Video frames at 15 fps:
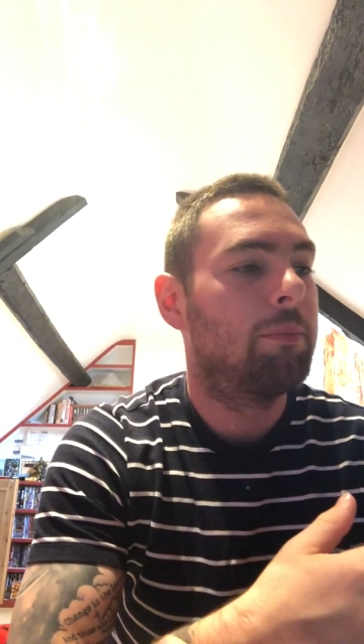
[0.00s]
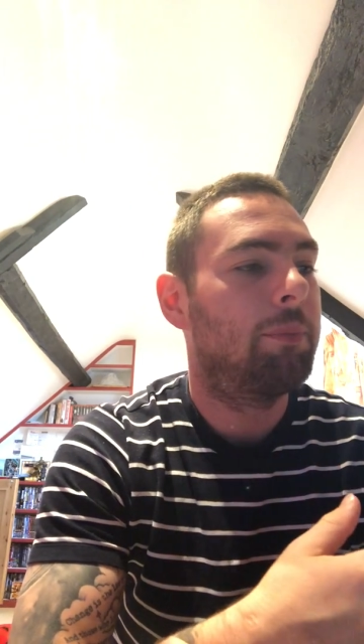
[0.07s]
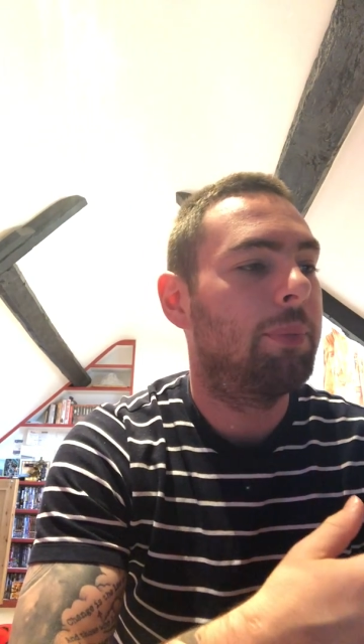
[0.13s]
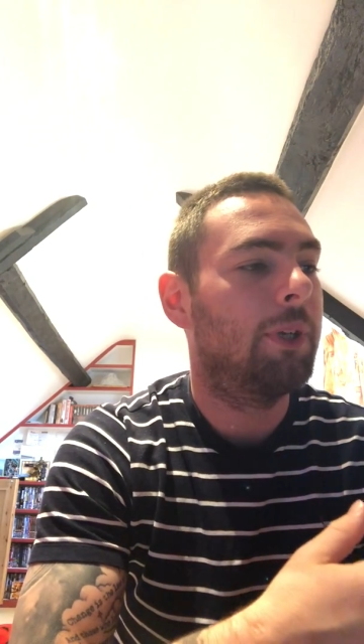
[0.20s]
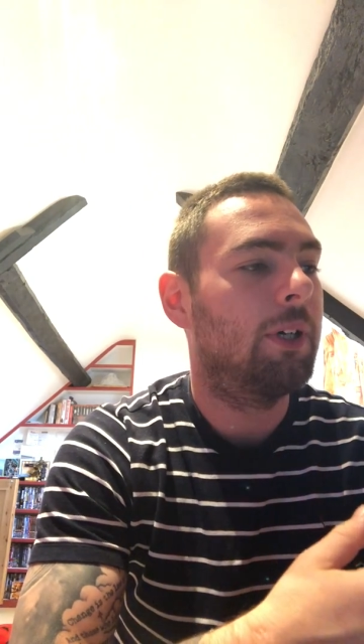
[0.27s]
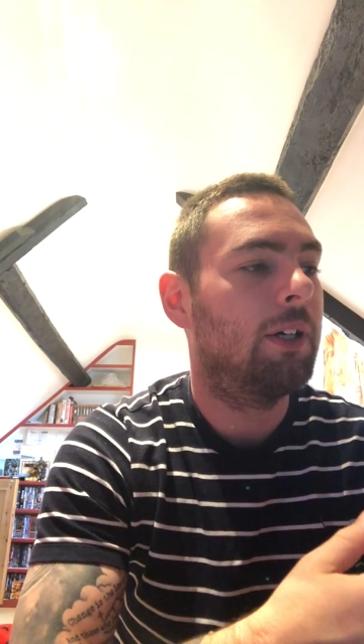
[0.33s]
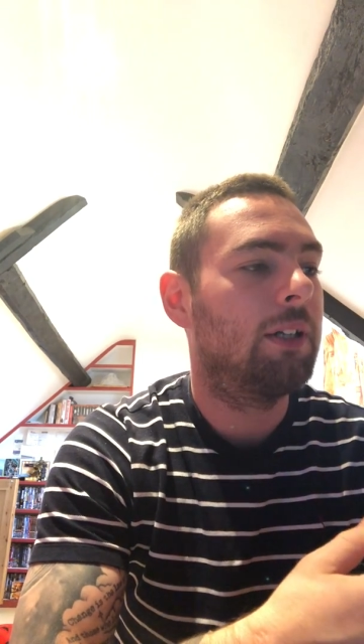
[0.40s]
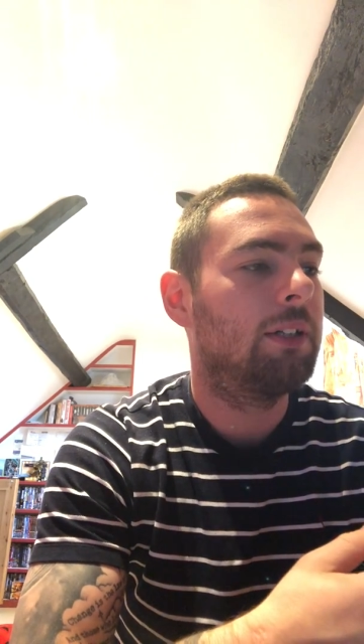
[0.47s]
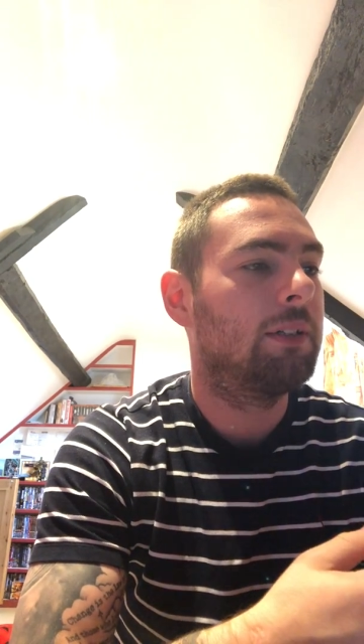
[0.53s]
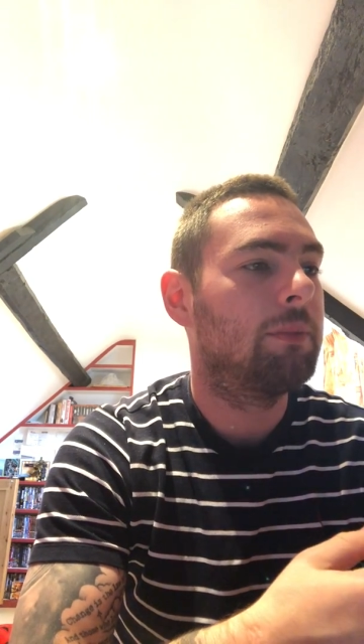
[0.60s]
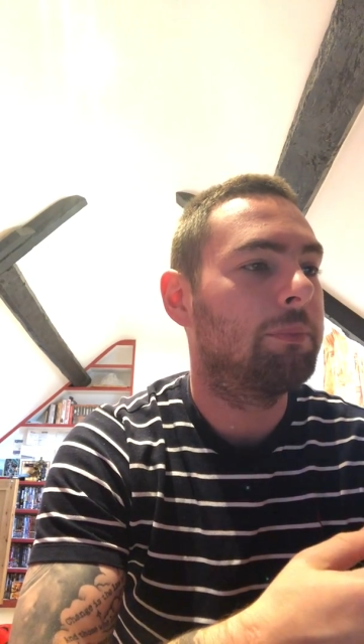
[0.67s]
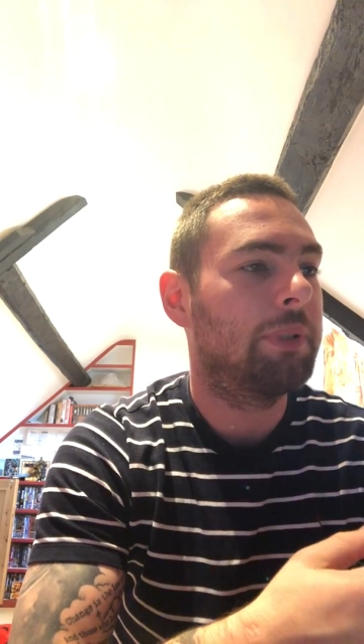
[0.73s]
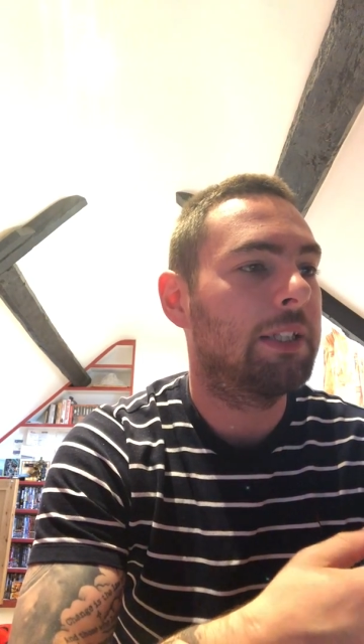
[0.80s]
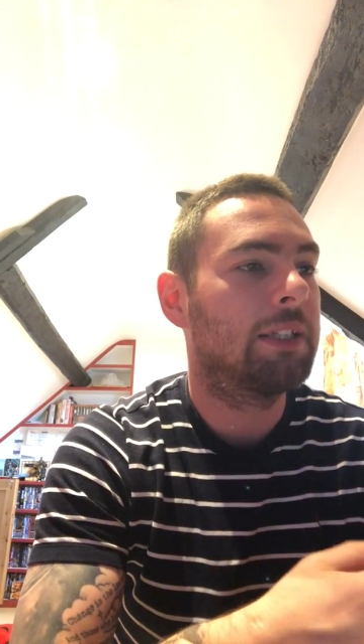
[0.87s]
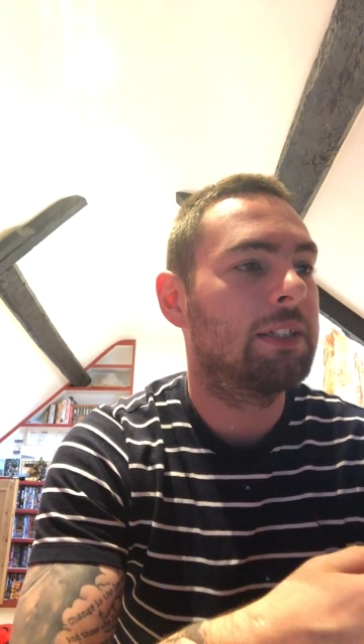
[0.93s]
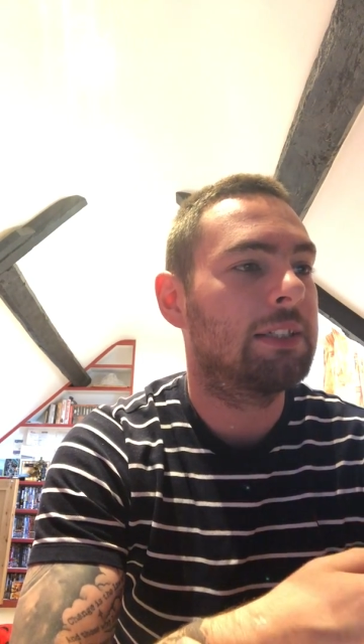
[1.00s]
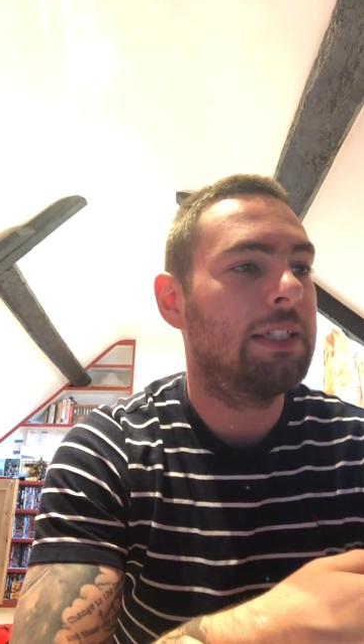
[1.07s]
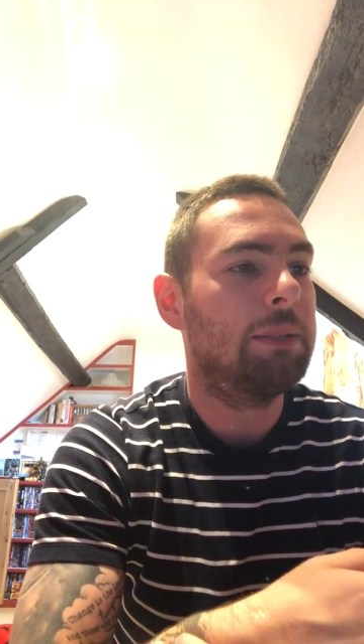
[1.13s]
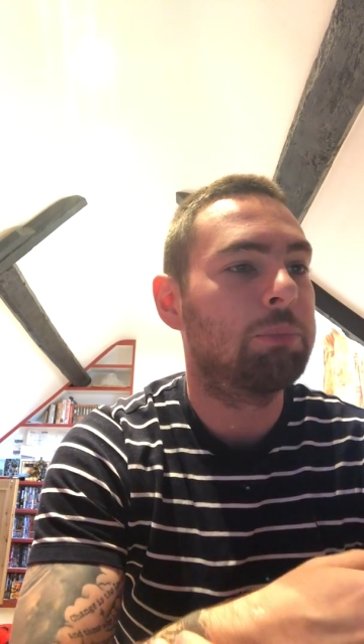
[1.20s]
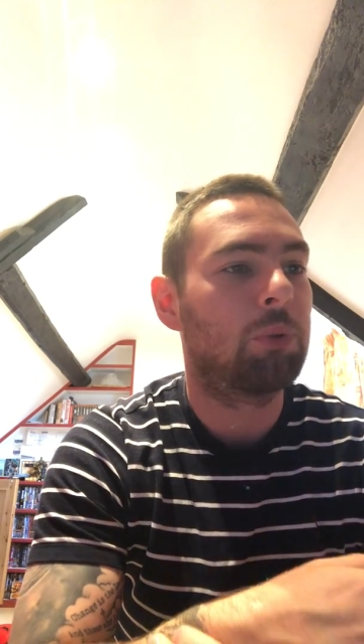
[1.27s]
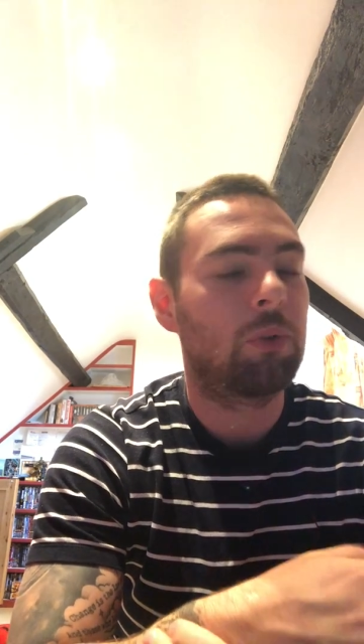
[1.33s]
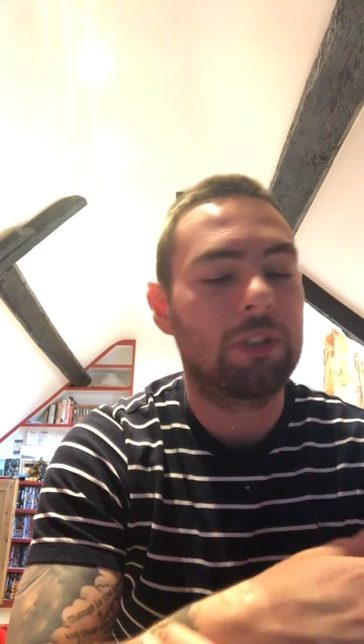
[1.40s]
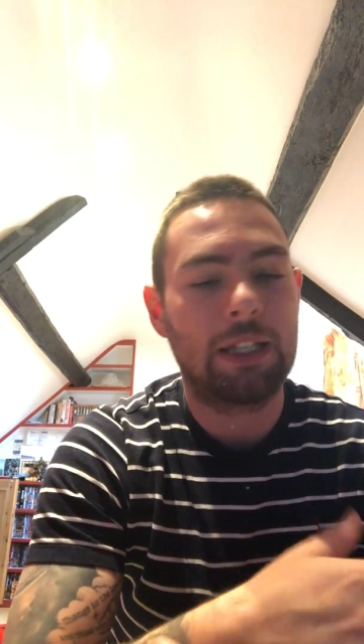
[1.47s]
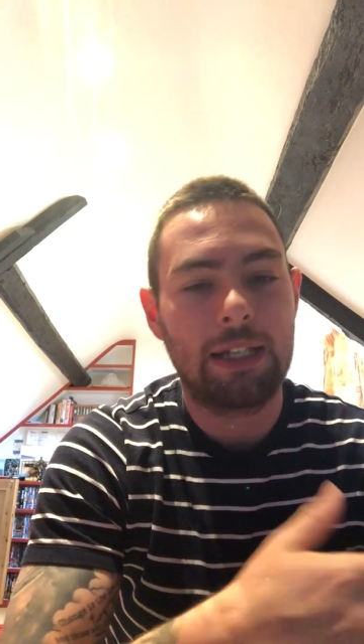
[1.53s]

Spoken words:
But because he brought